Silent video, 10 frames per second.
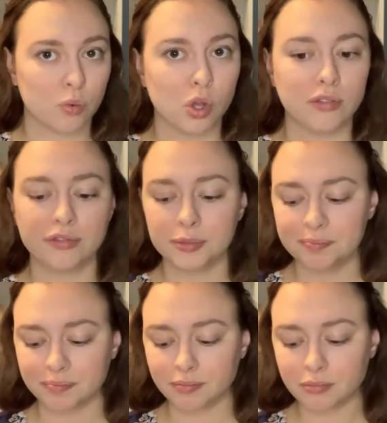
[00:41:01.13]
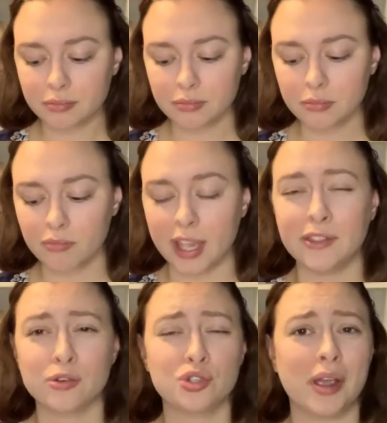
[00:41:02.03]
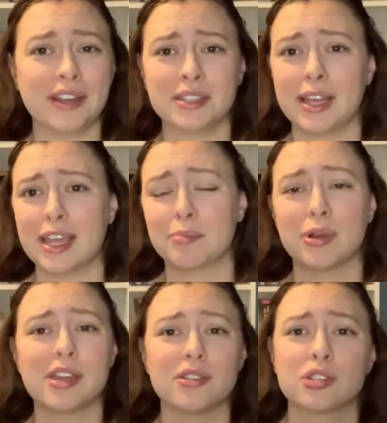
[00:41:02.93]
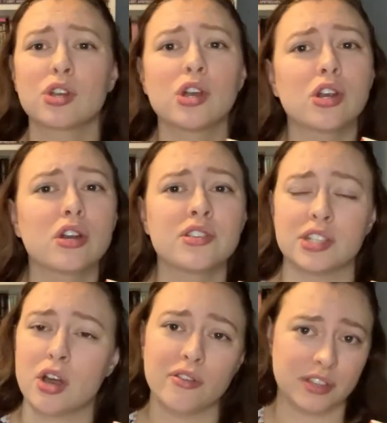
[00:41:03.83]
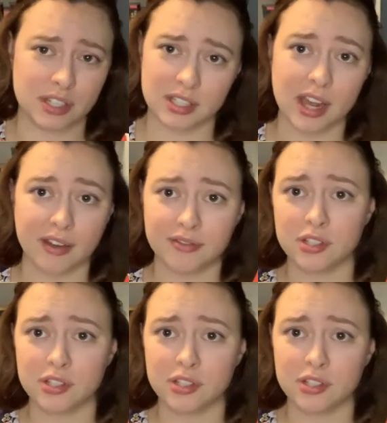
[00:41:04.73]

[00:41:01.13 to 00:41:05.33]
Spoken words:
wolf. And they're trying to like break this curse and all this stuff.